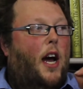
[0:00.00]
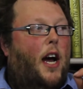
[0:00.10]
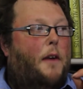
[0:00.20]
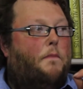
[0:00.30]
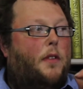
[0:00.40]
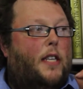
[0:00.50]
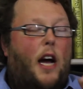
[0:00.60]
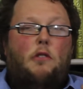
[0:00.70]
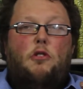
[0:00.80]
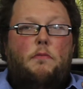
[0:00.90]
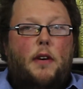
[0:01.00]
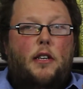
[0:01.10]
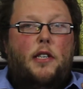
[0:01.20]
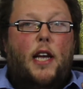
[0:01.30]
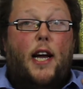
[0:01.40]
Town Called
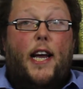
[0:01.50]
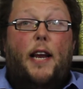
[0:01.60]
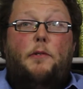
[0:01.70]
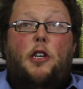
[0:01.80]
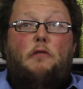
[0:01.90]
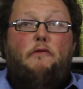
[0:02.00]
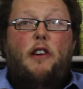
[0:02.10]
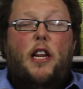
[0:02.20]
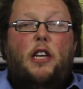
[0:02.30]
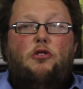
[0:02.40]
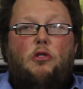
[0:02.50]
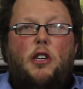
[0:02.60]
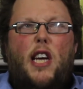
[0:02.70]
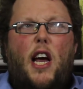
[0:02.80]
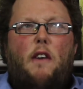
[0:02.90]
Mercy, again, episode I really
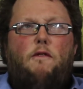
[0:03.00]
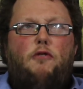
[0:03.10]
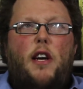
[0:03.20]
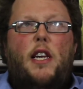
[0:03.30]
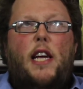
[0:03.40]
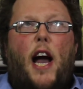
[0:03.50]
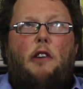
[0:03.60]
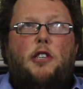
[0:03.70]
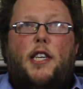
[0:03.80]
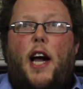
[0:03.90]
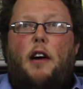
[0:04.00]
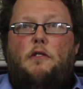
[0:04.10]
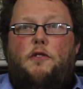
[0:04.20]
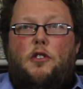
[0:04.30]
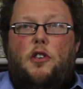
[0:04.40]
enjoyed. Really out of
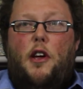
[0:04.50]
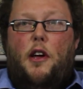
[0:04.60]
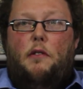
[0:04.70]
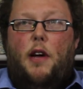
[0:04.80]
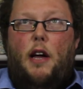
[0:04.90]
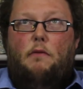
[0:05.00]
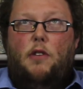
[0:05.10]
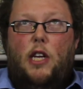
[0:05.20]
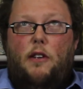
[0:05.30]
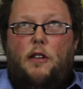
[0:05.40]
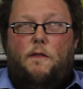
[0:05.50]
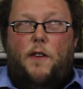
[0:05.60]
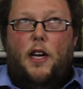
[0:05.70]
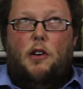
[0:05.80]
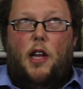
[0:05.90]
character of Doctor Who. It really did
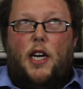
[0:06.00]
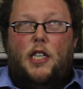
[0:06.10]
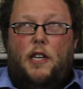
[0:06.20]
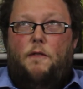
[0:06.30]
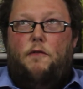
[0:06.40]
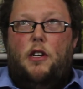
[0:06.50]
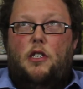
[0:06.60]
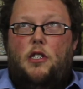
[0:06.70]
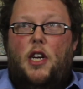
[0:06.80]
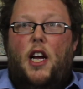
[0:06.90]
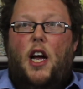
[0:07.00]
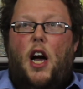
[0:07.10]
feel like a different.